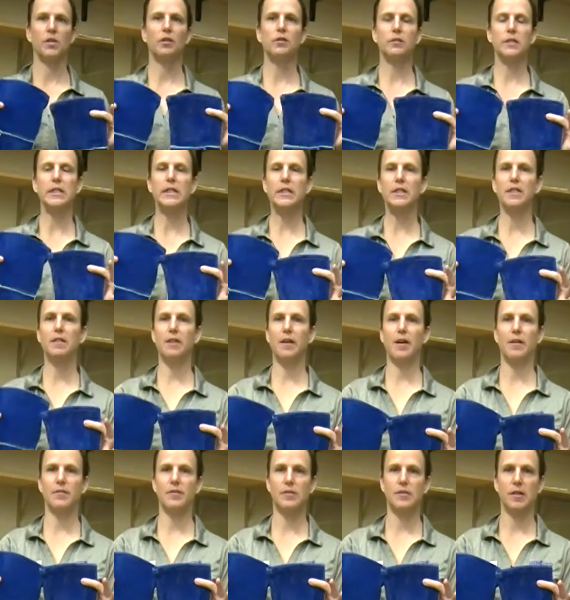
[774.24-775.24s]
You'll need
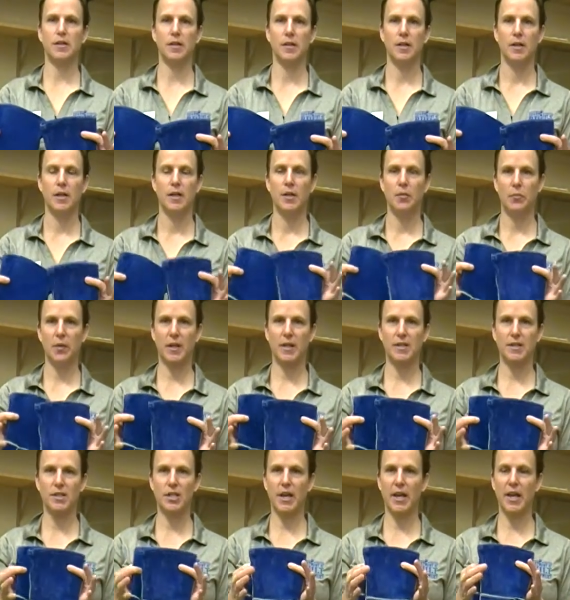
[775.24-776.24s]
gloves
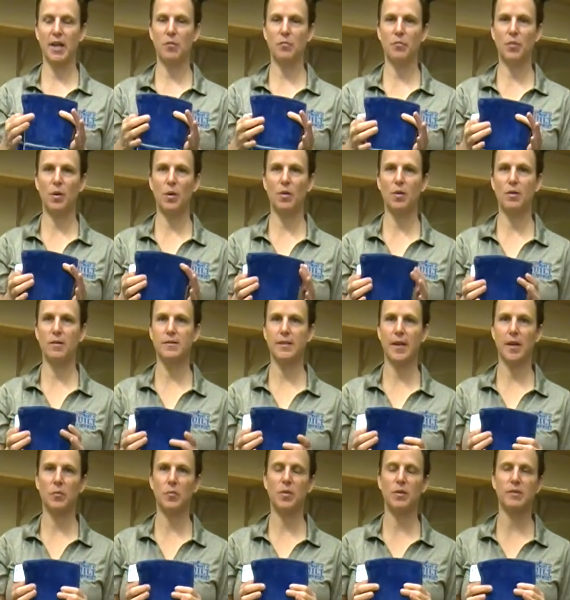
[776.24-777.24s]
because you can't pull
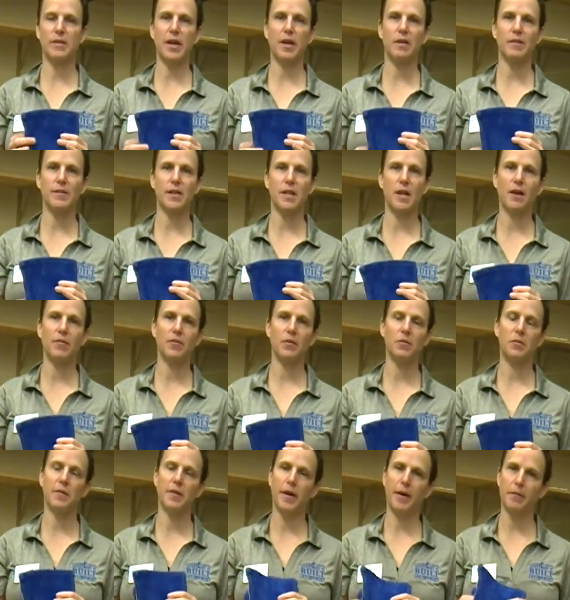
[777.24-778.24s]
samples out of the
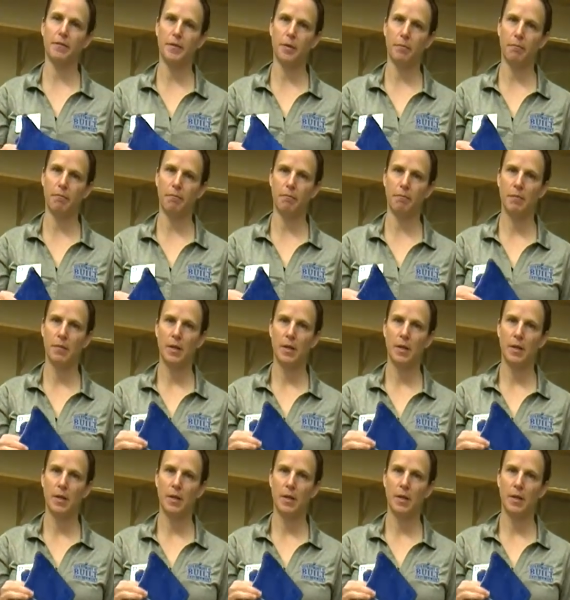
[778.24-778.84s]
oven without them.